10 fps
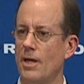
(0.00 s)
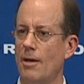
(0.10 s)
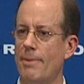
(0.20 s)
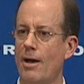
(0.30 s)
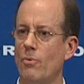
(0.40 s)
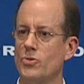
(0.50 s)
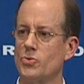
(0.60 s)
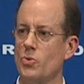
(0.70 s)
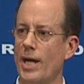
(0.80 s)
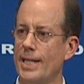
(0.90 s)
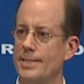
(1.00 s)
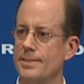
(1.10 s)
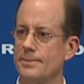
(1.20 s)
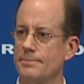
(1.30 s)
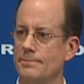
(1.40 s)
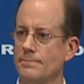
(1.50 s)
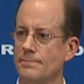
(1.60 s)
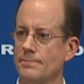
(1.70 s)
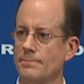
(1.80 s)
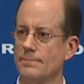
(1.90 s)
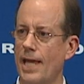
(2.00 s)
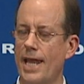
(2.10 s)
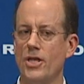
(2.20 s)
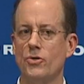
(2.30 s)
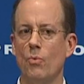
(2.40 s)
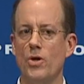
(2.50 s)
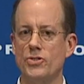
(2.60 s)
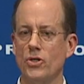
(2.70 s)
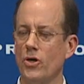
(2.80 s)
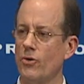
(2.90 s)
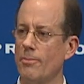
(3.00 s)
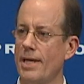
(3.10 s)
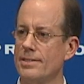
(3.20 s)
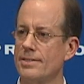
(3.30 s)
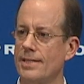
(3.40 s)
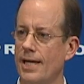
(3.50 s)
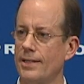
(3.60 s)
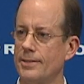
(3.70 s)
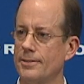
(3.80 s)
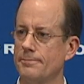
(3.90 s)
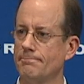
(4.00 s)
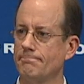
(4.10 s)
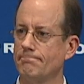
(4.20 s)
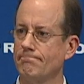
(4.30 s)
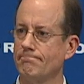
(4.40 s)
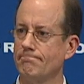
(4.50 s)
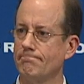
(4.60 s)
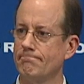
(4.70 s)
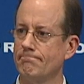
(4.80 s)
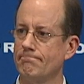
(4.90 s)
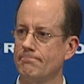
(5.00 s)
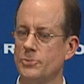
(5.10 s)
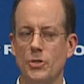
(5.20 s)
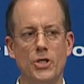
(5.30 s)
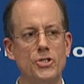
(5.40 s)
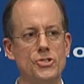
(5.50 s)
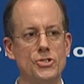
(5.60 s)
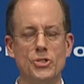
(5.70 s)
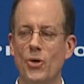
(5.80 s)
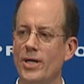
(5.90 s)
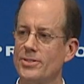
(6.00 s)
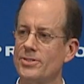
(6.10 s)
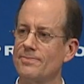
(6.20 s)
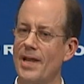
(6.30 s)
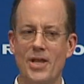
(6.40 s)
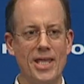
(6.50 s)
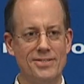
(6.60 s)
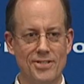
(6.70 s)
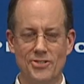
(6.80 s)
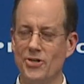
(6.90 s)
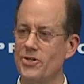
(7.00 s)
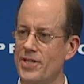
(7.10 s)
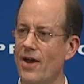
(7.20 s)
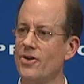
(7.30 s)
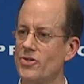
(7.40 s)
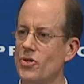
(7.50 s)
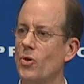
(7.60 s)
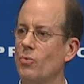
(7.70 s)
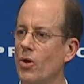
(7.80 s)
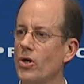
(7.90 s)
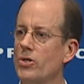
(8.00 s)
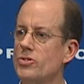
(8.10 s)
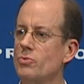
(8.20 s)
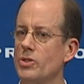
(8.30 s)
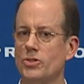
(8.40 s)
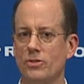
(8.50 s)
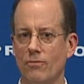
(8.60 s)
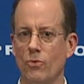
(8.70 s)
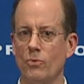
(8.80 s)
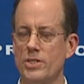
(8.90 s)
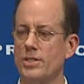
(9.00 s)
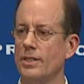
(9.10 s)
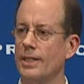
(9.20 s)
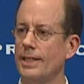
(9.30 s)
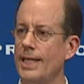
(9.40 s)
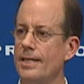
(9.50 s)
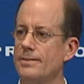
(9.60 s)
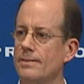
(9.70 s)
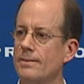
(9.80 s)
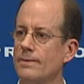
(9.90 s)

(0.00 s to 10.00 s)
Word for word: about what was right, and he wasn't going to remain silent. So here's your choice. And it, as it turns out, in his own words, which were recently leaked